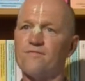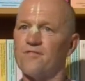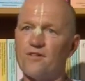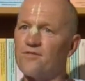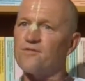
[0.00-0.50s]

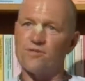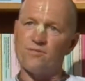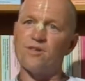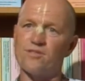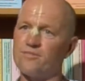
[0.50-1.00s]
felt the
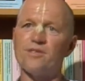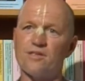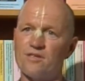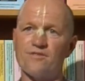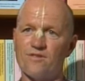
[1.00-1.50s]

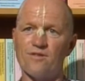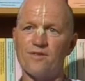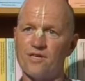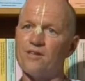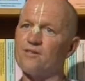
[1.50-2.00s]
responsibility of
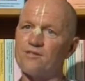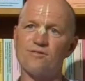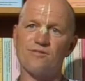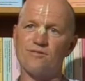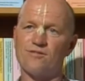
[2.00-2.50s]
going out
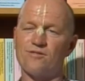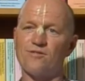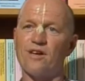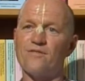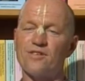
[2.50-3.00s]
and
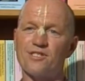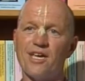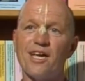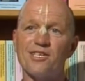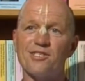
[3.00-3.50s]
driving a
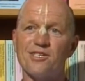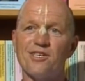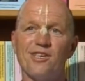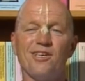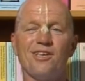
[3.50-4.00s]

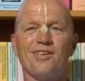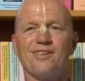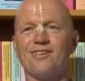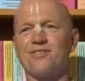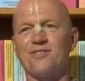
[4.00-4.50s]
taxi
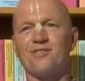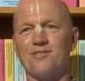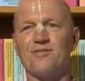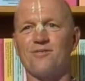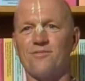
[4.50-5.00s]
and
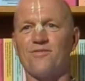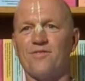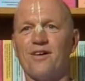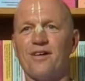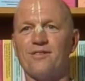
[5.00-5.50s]
to
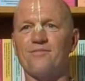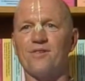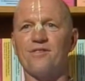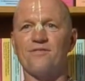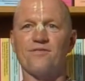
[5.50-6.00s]
provide
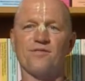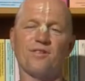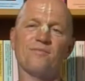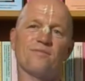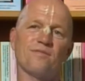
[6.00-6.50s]
money for the
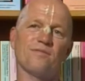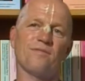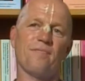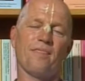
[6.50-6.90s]
temple.